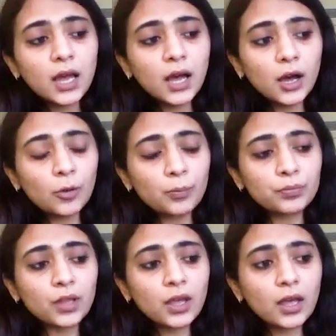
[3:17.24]

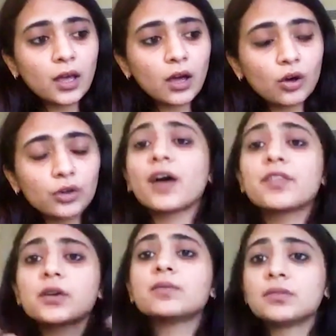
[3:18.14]
Um, or
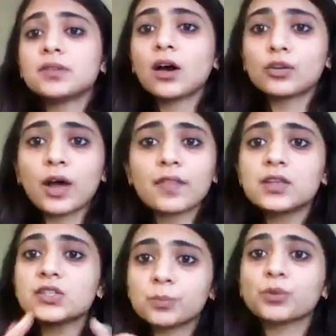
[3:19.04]
rather, or rather
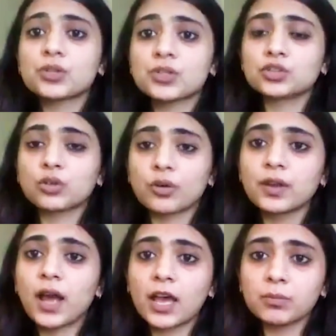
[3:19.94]
his supporters are sure
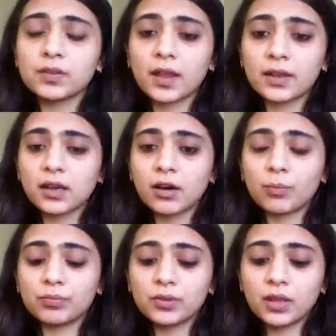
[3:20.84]
that, I'm, that
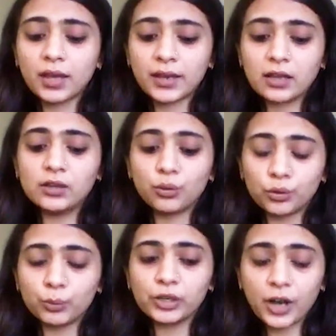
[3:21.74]
um, an, a
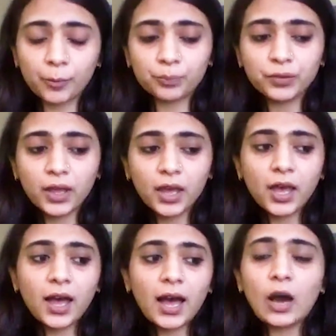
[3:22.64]
loan will come.
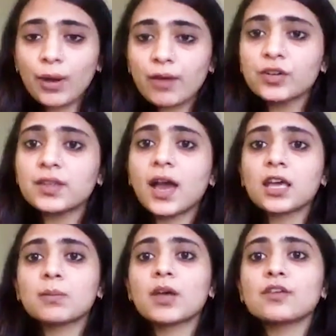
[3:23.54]
However, the
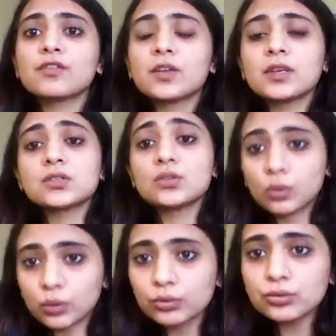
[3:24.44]
I M F is
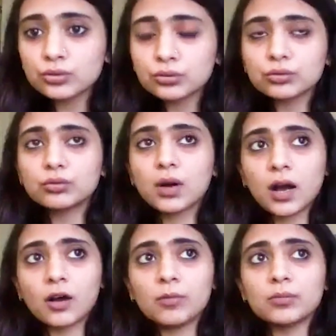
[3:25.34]
known to
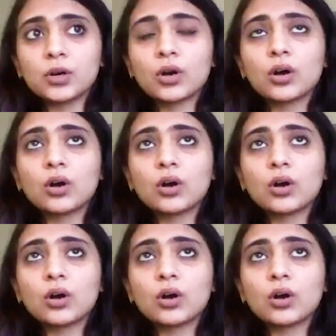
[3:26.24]
um,